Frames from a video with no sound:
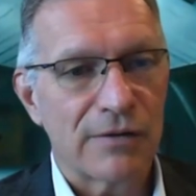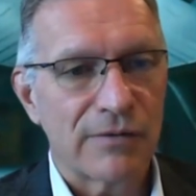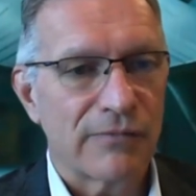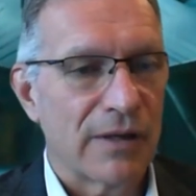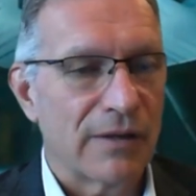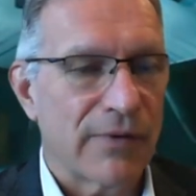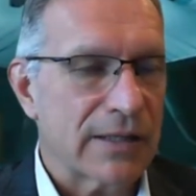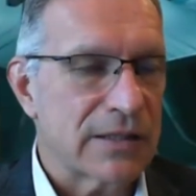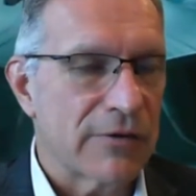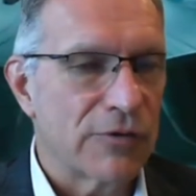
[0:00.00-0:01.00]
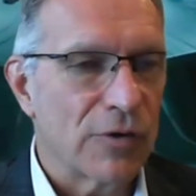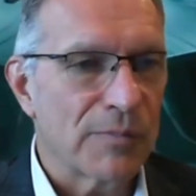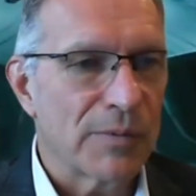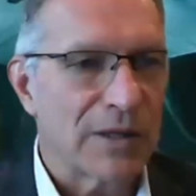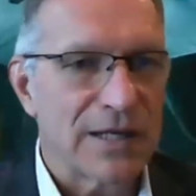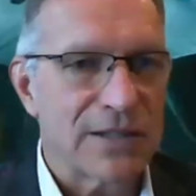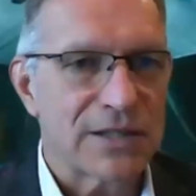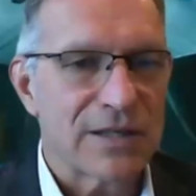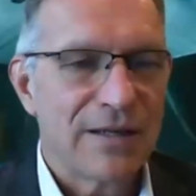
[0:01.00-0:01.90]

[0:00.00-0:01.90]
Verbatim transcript: And in fact, Terran Orbital has